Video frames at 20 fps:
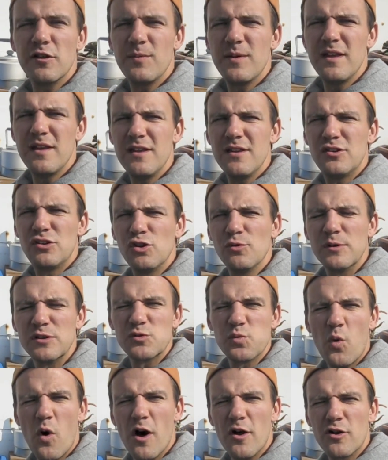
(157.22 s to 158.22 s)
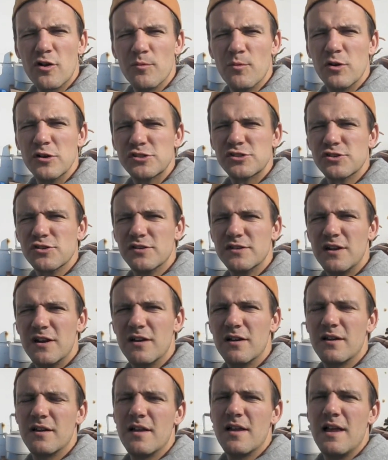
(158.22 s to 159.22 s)
to be too much water or moisture in
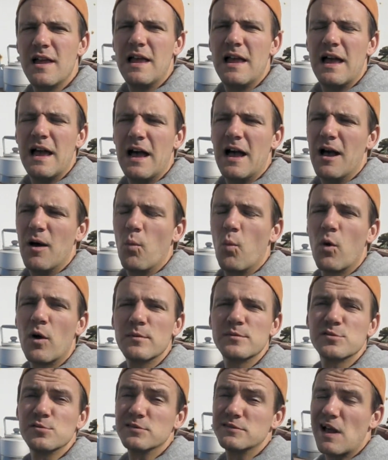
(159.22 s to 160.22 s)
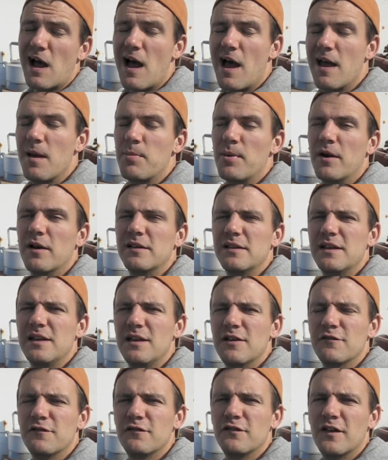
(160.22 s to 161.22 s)
there, worms will die apparently
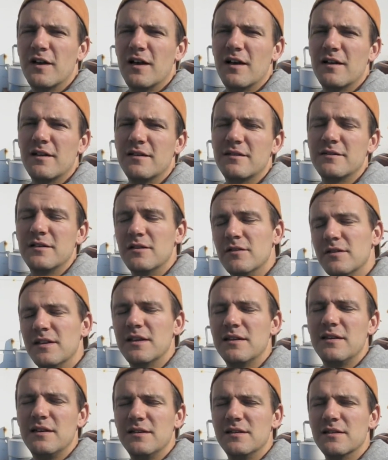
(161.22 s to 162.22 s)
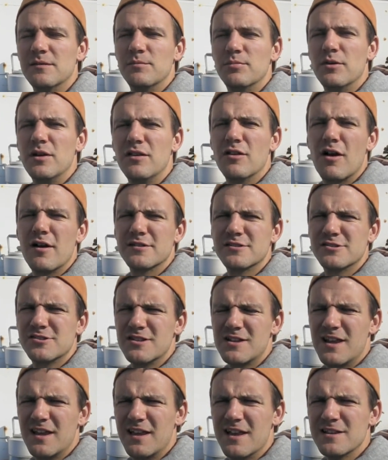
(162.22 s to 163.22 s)
if they need to breathe
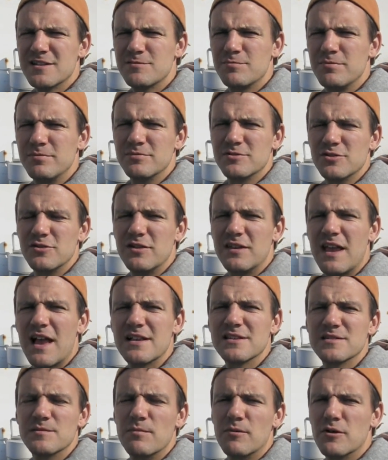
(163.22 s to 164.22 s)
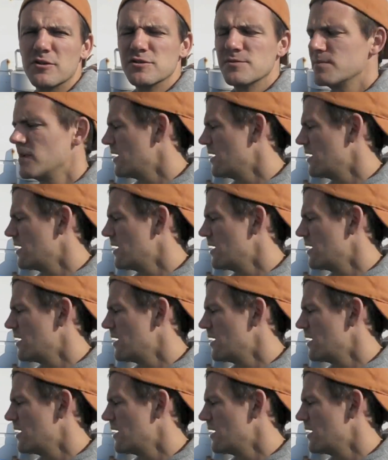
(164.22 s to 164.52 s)
oxygen, I guess, so you can't submerge them.